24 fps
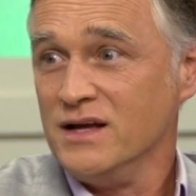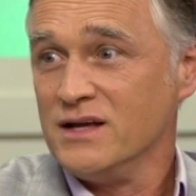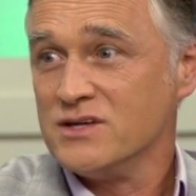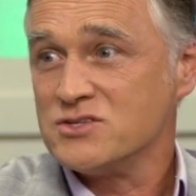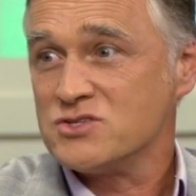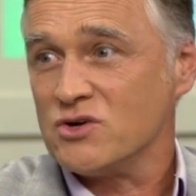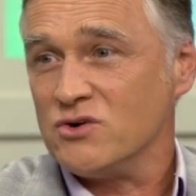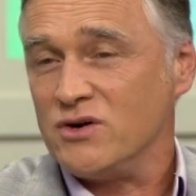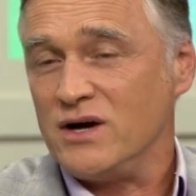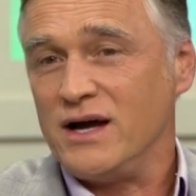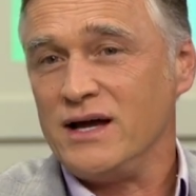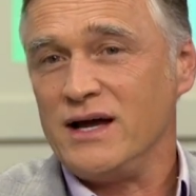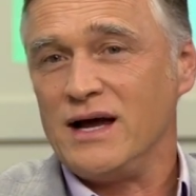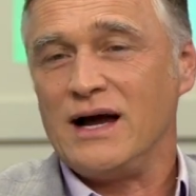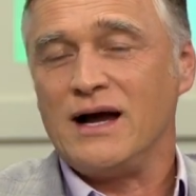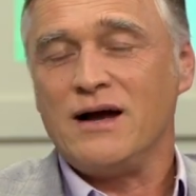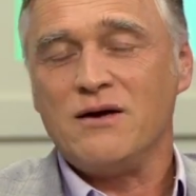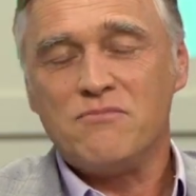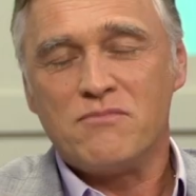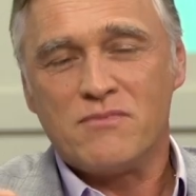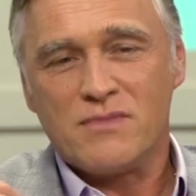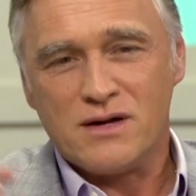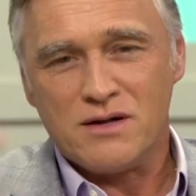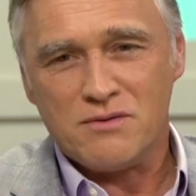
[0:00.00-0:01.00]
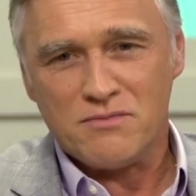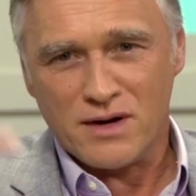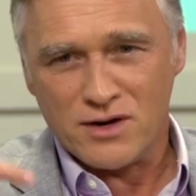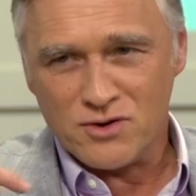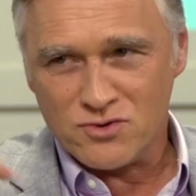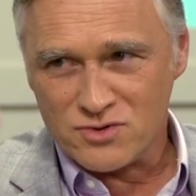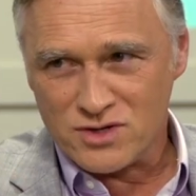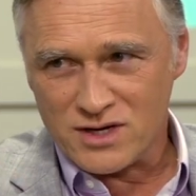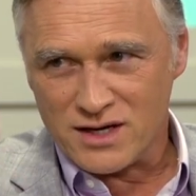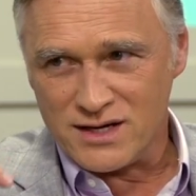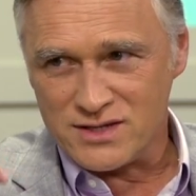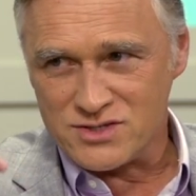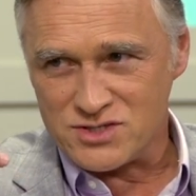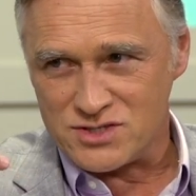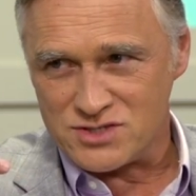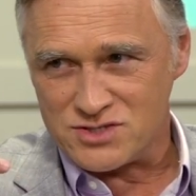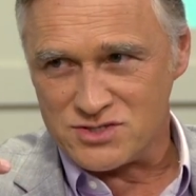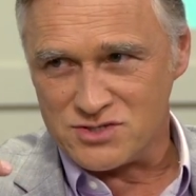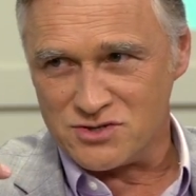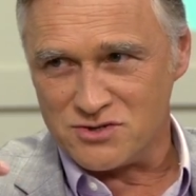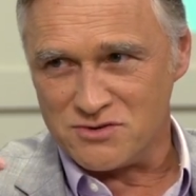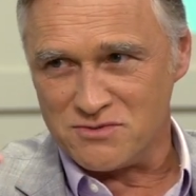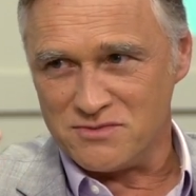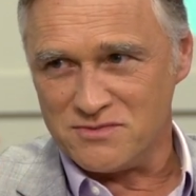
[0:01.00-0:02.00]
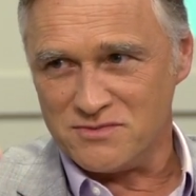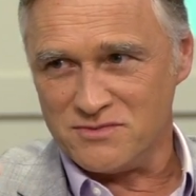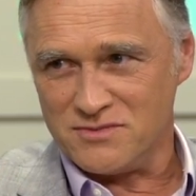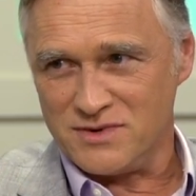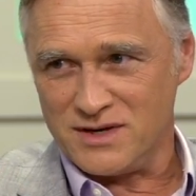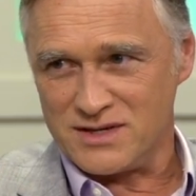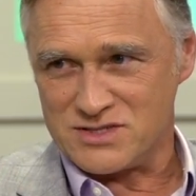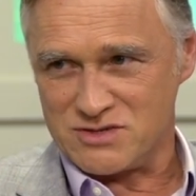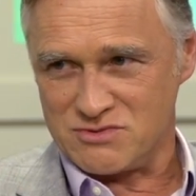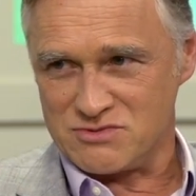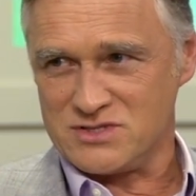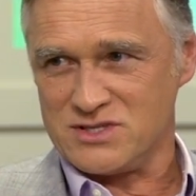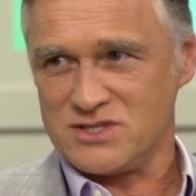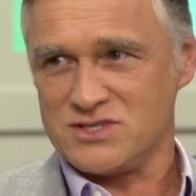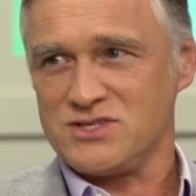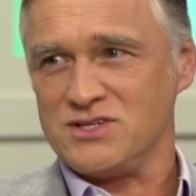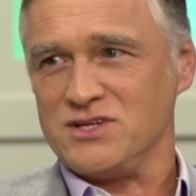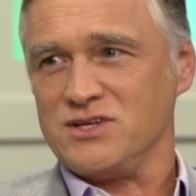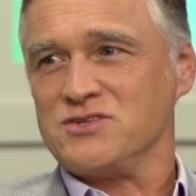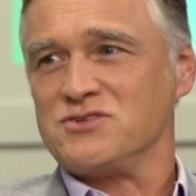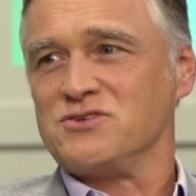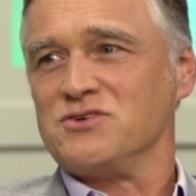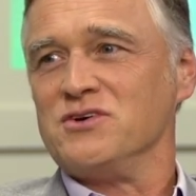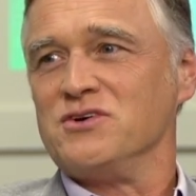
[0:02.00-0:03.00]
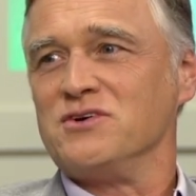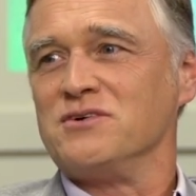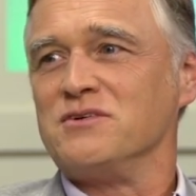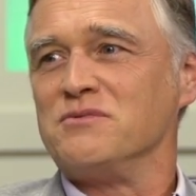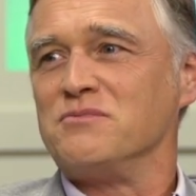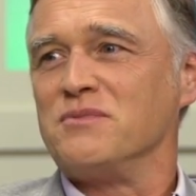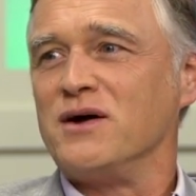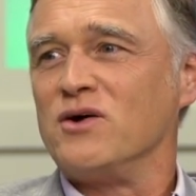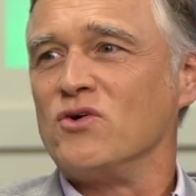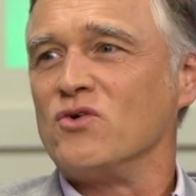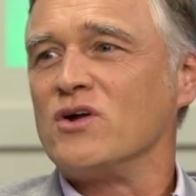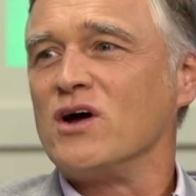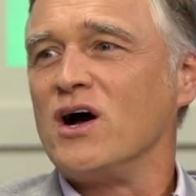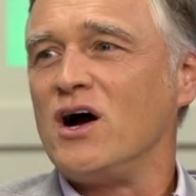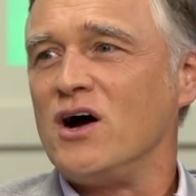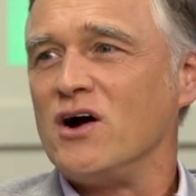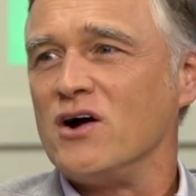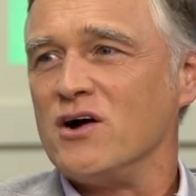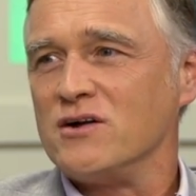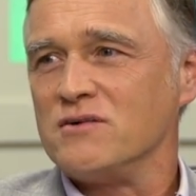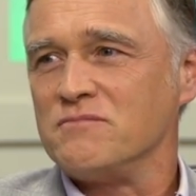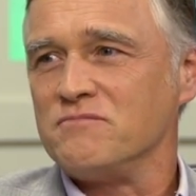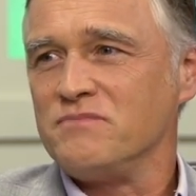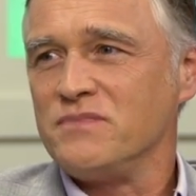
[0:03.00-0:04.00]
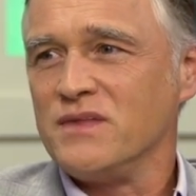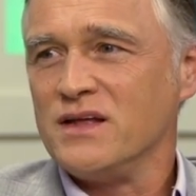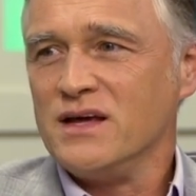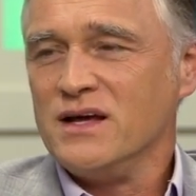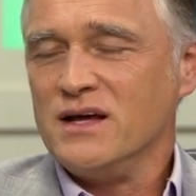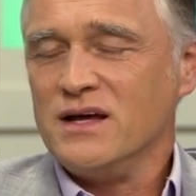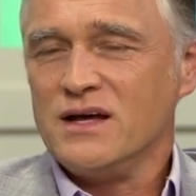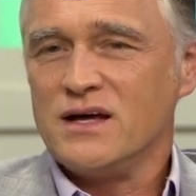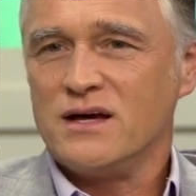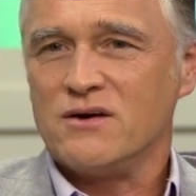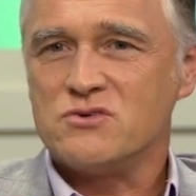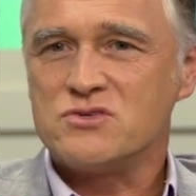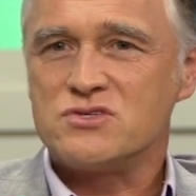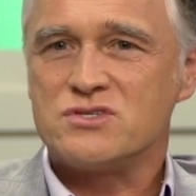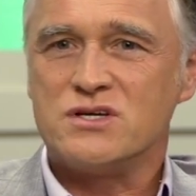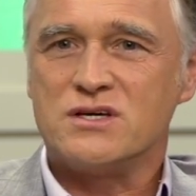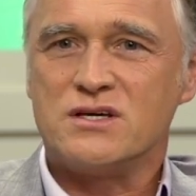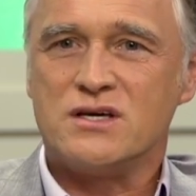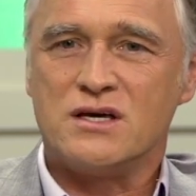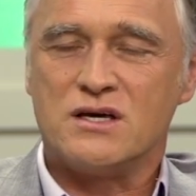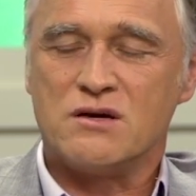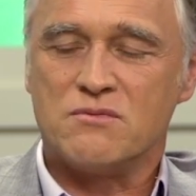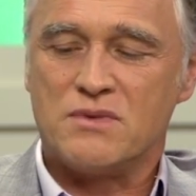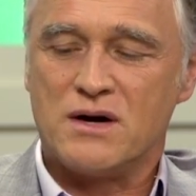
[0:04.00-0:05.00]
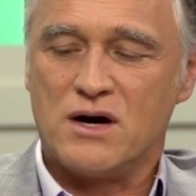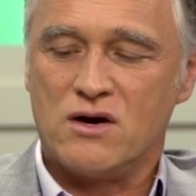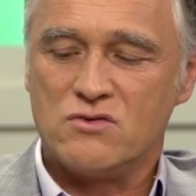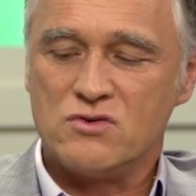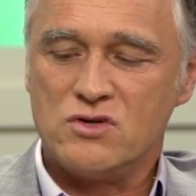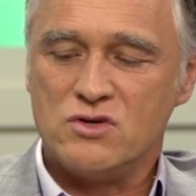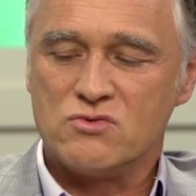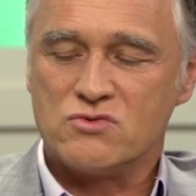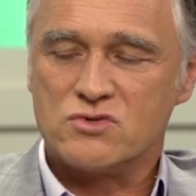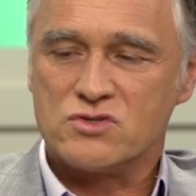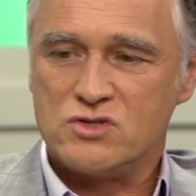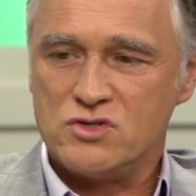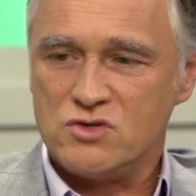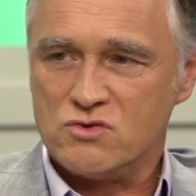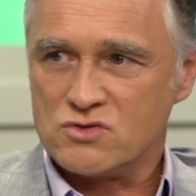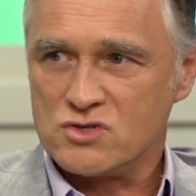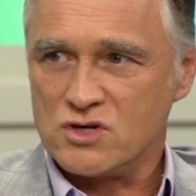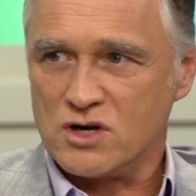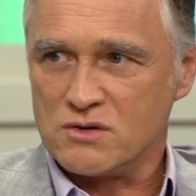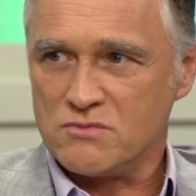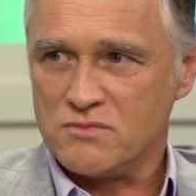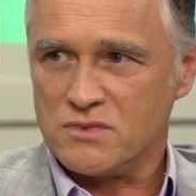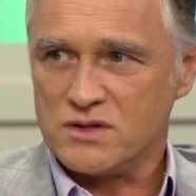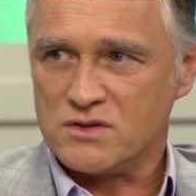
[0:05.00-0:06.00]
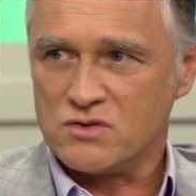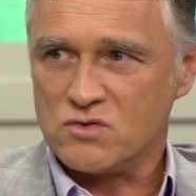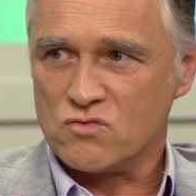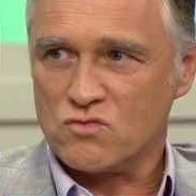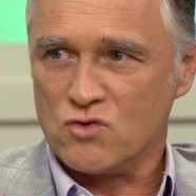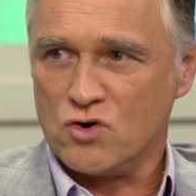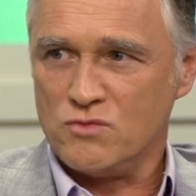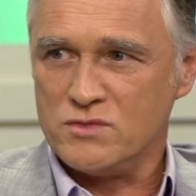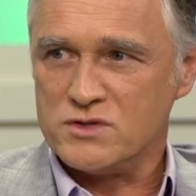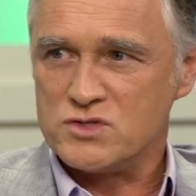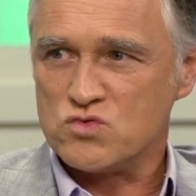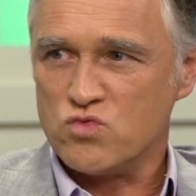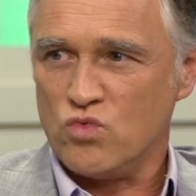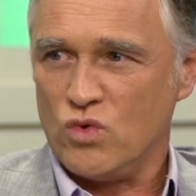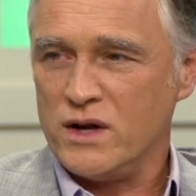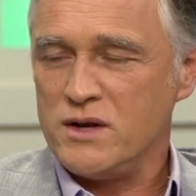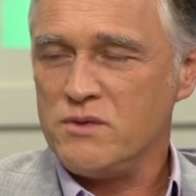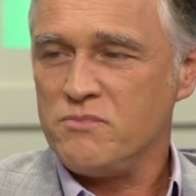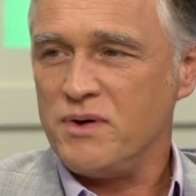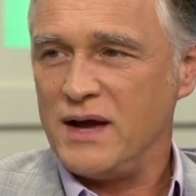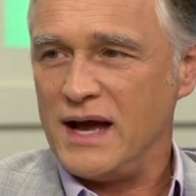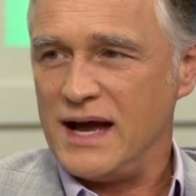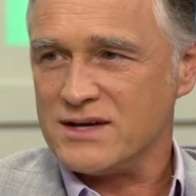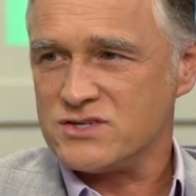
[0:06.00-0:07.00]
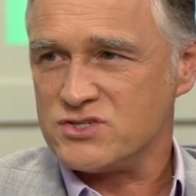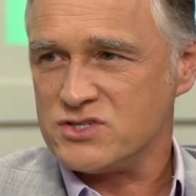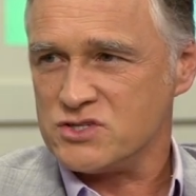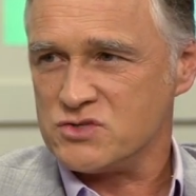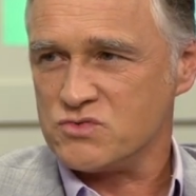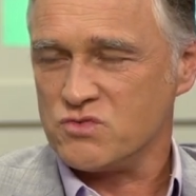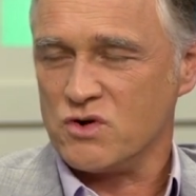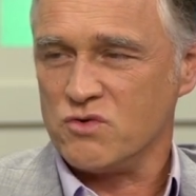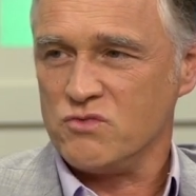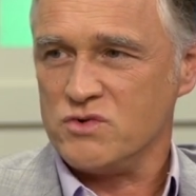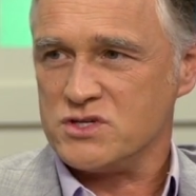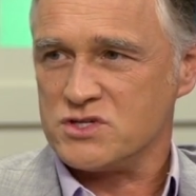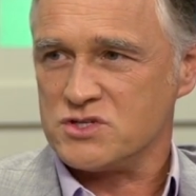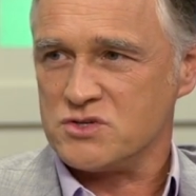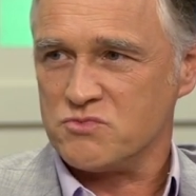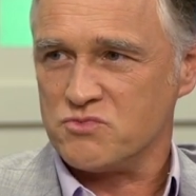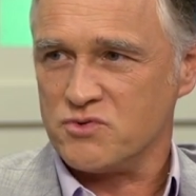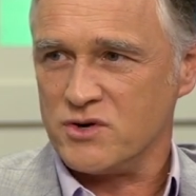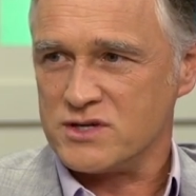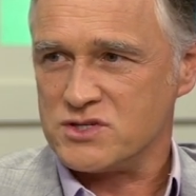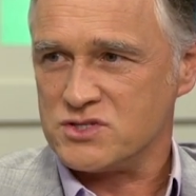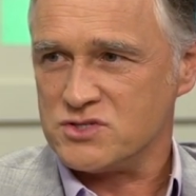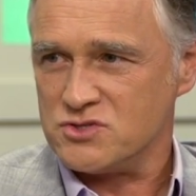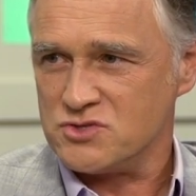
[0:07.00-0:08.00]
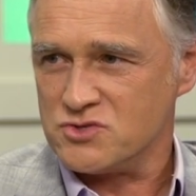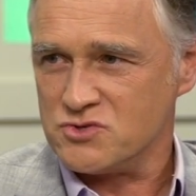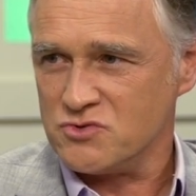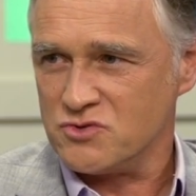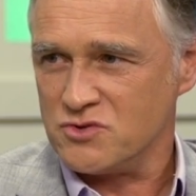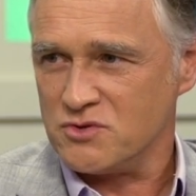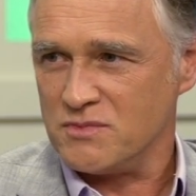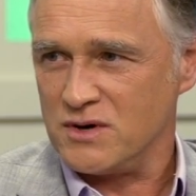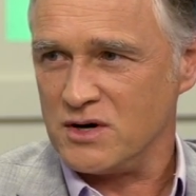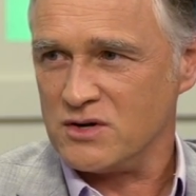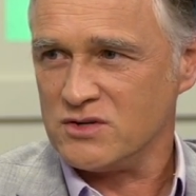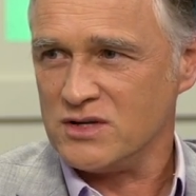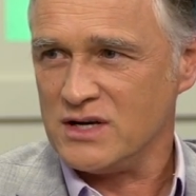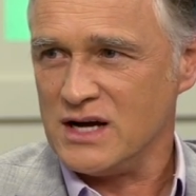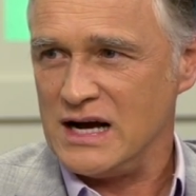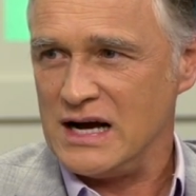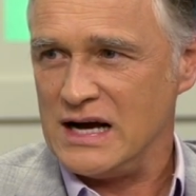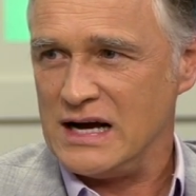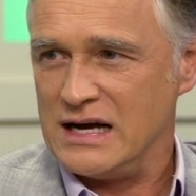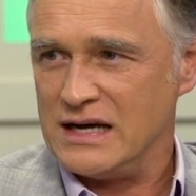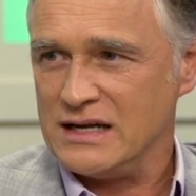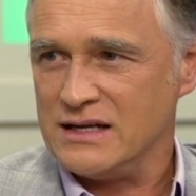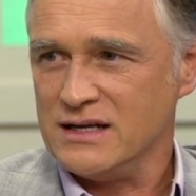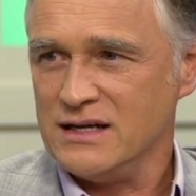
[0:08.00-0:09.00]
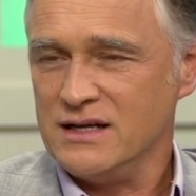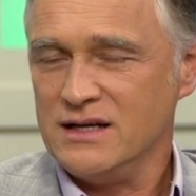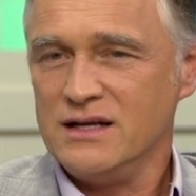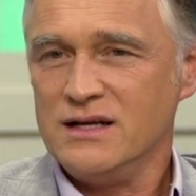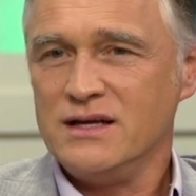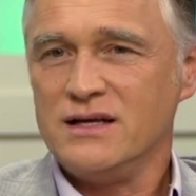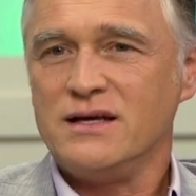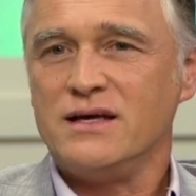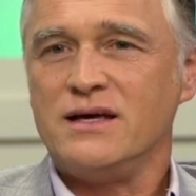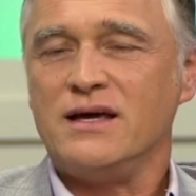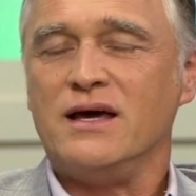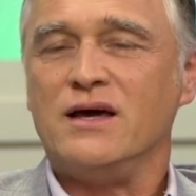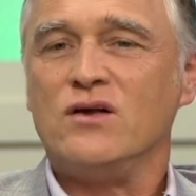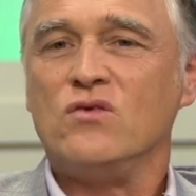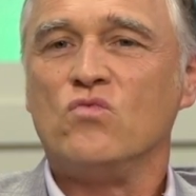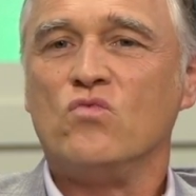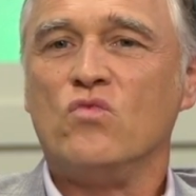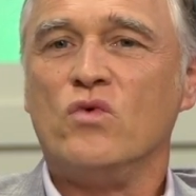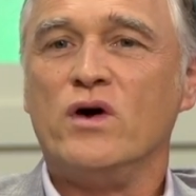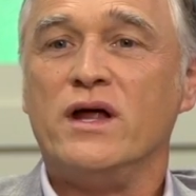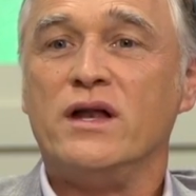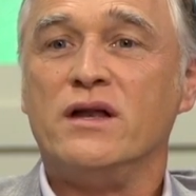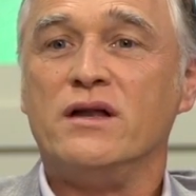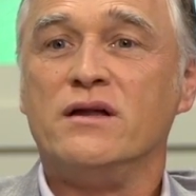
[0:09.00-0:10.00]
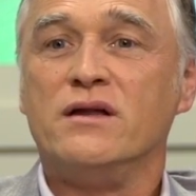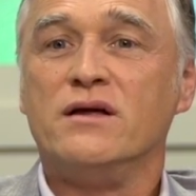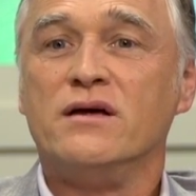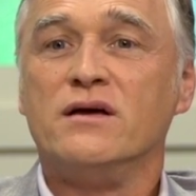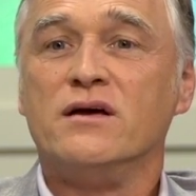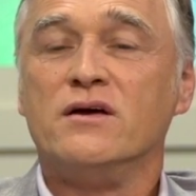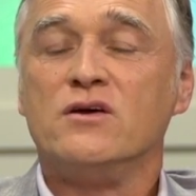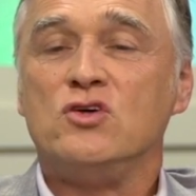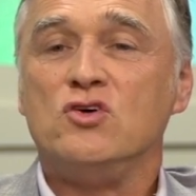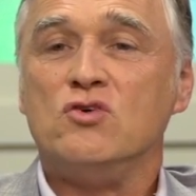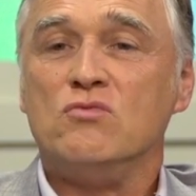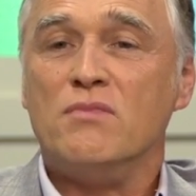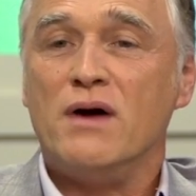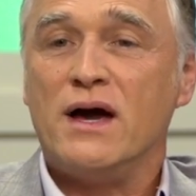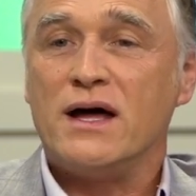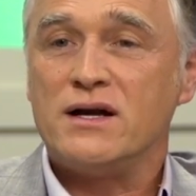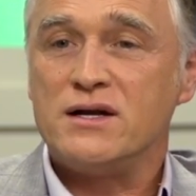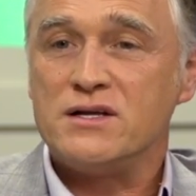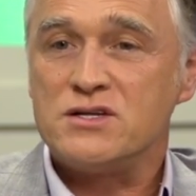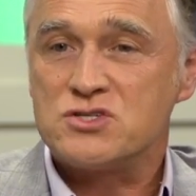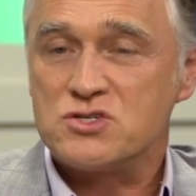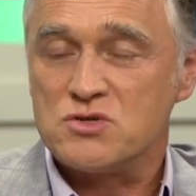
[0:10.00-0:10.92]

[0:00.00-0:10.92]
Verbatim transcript: So I, am in my own conscience, you know, as I was listening to you, in my own heart, I was thinking about, you were, you were talking about the Romans 1 passage where we suppress the truth about God, and when humanity